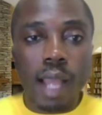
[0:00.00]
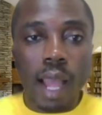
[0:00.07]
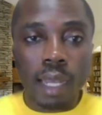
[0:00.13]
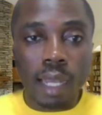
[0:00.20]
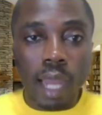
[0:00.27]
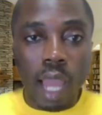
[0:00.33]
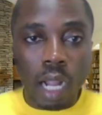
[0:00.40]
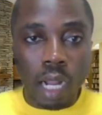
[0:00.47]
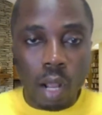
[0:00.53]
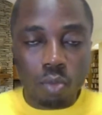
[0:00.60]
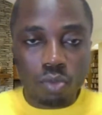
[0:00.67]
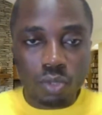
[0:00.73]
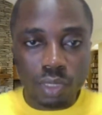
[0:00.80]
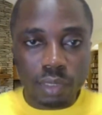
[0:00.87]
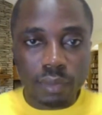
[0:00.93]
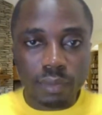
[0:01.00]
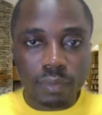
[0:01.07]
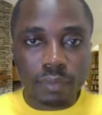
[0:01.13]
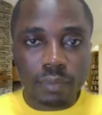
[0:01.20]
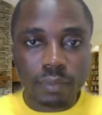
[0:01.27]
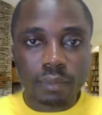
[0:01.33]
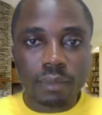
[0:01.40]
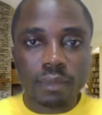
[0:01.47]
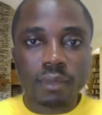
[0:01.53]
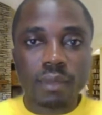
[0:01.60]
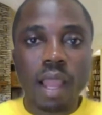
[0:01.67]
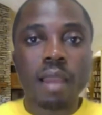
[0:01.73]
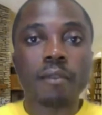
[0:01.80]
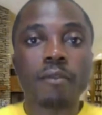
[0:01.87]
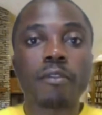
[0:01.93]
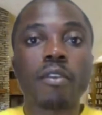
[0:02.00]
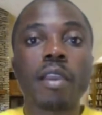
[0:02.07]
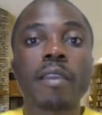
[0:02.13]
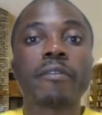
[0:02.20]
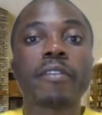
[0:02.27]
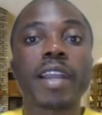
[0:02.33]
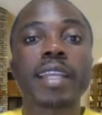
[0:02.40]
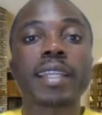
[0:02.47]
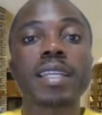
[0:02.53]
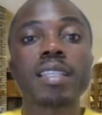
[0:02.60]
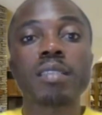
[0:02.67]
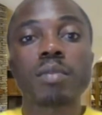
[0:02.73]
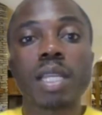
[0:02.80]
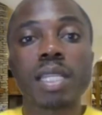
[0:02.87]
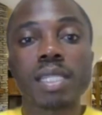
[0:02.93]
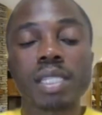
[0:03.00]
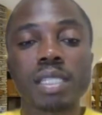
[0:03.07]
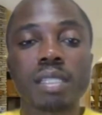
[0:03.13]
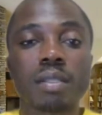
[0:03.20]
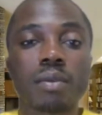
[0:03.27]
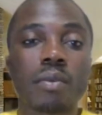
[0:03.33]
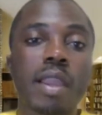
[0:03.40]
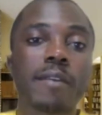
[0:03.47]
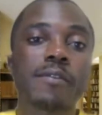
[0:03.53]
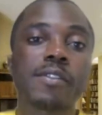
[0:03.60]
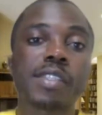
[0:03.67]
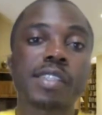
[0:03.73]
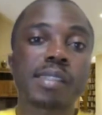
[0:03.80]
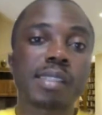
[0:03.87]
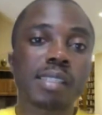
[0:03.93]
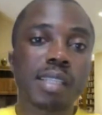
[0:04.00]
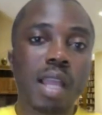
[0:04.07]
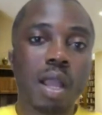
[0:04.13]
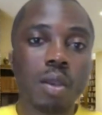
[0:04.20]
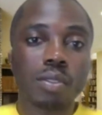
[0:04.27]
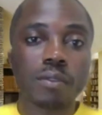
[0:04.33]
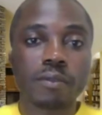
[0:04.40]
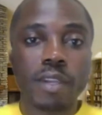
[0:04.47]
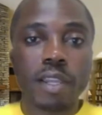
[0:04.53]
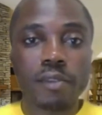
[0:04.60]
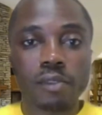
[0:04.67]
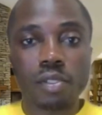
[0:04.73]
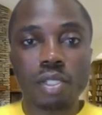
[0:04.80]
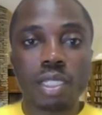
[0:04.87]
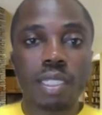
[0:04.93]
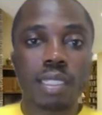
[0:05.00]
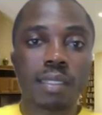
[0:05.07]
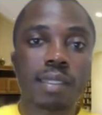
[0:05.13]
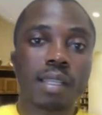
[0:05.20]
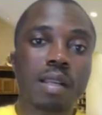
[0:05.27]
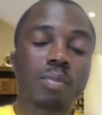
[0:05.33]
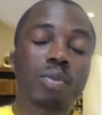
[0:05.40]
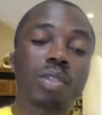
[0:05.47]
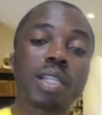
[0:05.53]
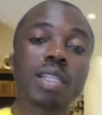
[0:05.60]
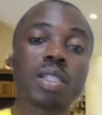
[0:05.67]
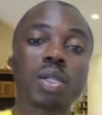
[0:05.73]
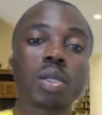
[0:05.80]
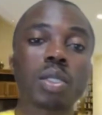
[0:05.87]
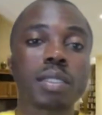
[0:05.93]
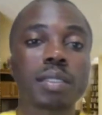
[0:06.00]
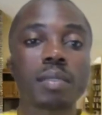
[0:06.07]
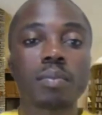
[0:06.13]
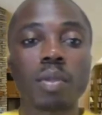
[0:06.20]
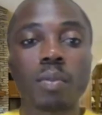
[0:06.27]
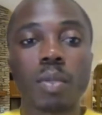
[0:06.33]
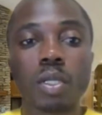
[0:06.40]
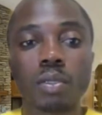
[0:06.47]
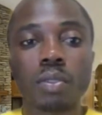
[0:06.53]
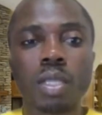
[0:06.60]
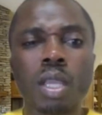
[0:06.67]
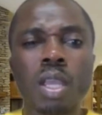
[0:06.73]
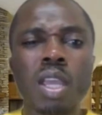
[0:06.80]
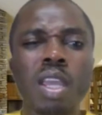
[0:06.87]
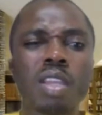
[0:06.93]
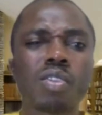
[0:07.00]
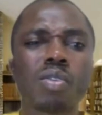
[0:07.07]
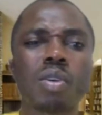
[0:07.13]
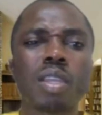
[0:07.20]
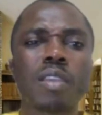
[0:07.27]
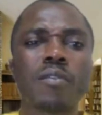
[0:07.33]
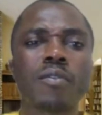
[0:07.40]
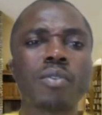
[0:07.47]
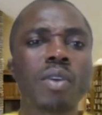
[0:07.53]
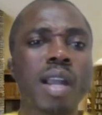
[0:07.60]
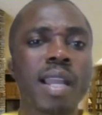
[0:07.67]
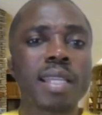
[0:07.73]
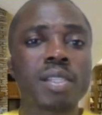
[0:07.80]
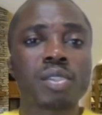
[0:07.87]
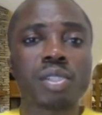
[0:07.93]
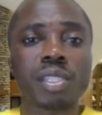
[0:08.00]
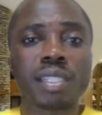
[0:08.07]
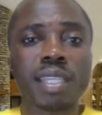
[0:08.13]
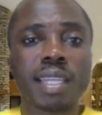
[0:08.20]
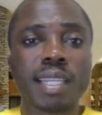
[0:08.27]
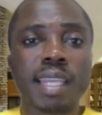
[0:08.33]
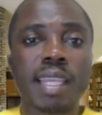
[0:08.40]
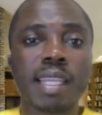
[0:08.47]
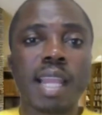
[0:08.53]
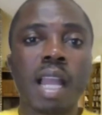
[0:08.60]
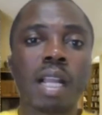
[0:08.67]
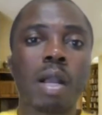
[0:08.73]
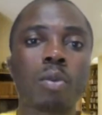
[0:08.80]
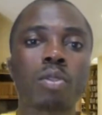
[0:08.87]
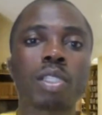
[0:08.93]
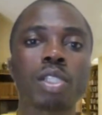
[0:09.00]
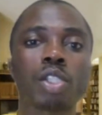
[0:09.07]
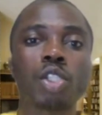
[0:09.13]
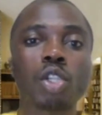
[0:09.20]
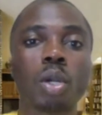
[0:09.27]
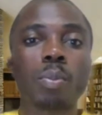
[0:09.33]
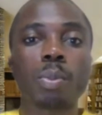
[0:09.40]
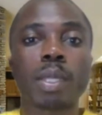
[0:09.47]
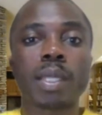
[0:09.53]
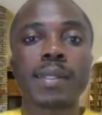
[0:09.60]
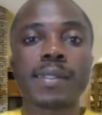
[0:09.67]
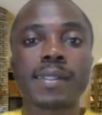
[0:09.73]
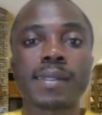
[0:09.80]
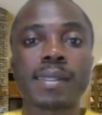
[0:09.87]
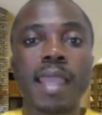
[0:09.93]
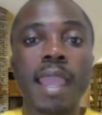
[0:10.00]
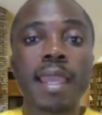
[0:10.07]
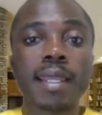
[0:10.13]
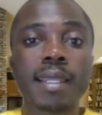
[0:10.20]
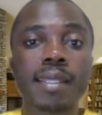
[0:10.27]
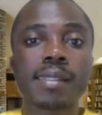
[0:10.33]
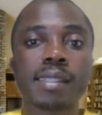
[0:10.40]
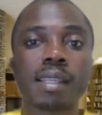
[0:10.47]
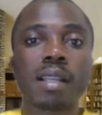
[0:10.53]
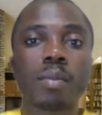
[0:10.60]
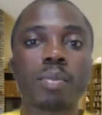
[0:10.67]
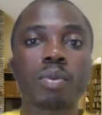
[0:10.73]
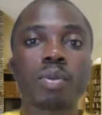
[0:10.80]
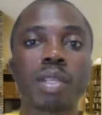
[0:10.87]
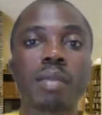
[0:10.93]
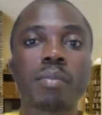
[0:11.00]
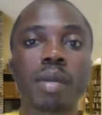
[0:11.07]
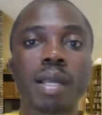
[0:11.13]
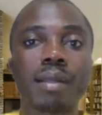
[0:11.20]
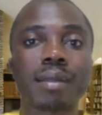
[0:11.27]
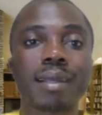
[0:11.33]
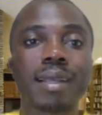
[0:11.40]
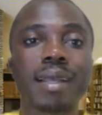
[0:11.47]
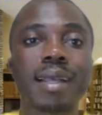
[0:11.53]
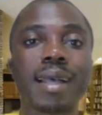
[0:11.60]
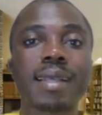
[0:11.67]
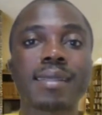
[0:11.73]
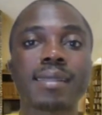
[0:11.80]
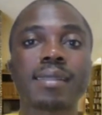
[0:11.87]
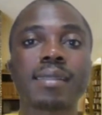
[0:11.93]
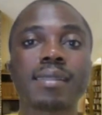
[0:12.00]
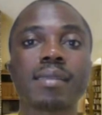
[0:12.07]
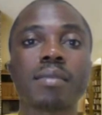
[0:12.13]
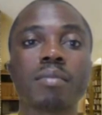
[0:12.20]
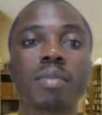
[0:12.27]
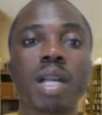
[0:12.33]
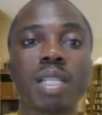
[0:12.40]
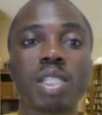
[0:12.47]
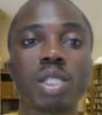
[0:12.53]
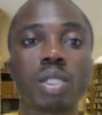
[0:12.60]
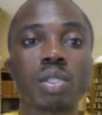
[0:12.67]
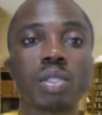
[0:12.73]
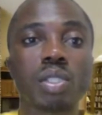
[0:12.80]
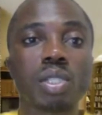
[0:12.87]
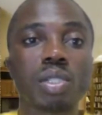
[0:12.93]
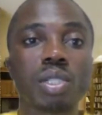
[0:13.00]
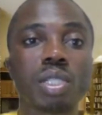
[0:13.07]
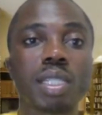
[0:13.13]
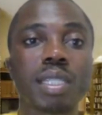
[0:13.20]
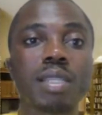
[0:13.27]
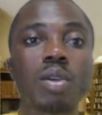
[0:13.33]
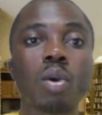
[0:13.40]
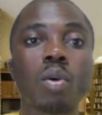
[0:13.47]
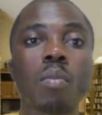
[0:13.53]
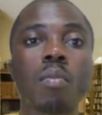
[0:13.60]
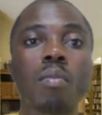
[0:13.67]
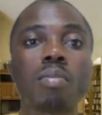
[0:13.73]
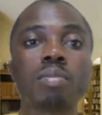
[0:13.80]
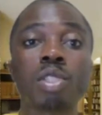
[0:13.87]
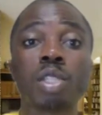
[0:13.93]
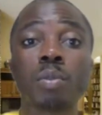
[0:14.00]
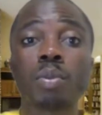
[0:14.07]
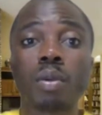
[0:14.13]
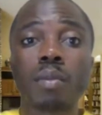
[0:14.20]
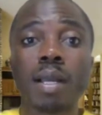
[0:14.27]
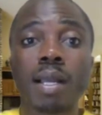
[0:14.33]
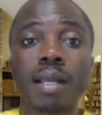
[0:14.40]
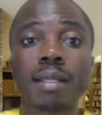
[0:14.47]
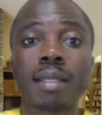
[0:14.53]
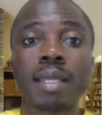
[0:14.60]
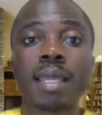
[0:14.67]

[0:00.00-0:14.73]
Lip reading: an accountant. And for a finance manager, we have 16,500 Singaporean dollars per month. So if you are interested in accountant job in any Singaporean bank as bachelor's degree or diploma